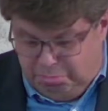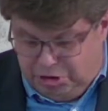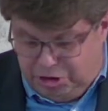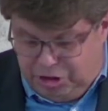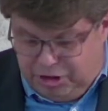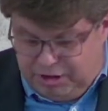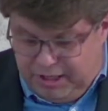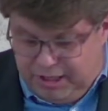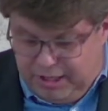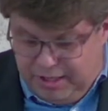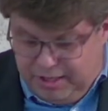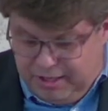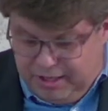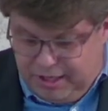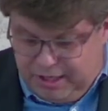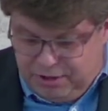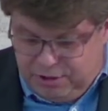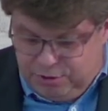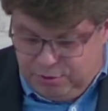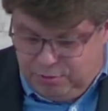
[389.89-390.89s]
She didn't
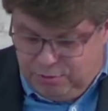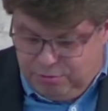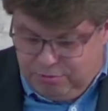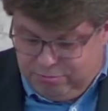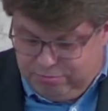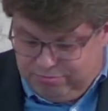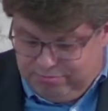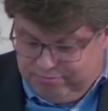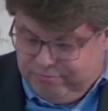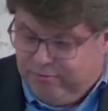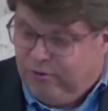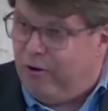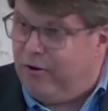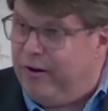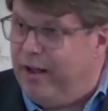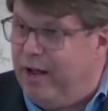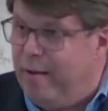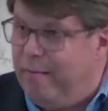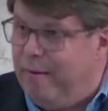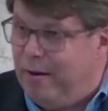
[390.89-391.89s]
need to
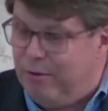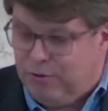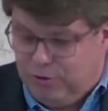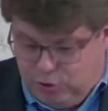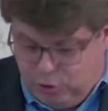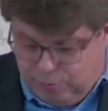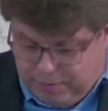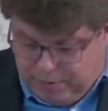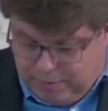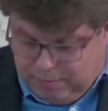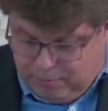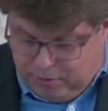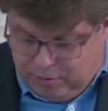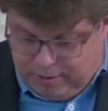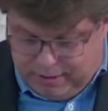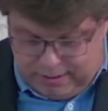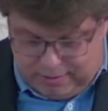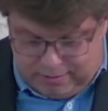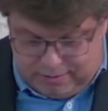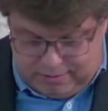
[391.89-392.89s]
worry about
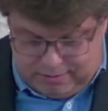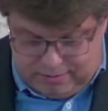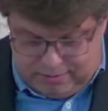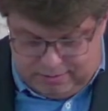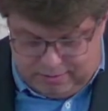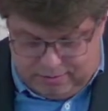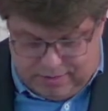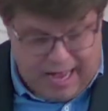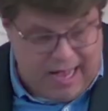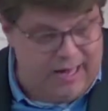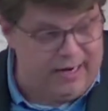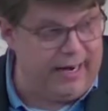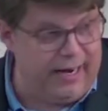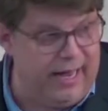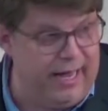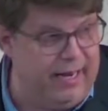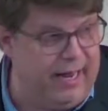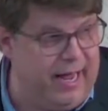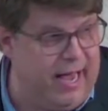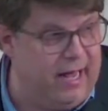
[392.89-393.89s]
supermodels or
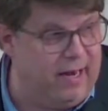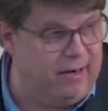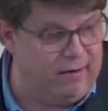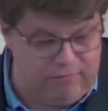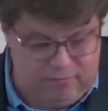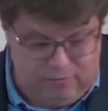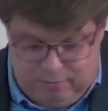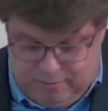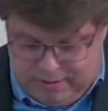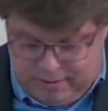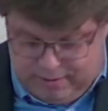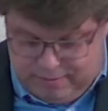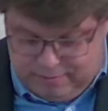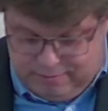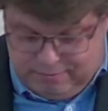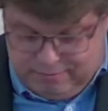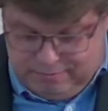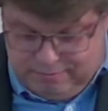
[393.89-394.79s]
any other woman.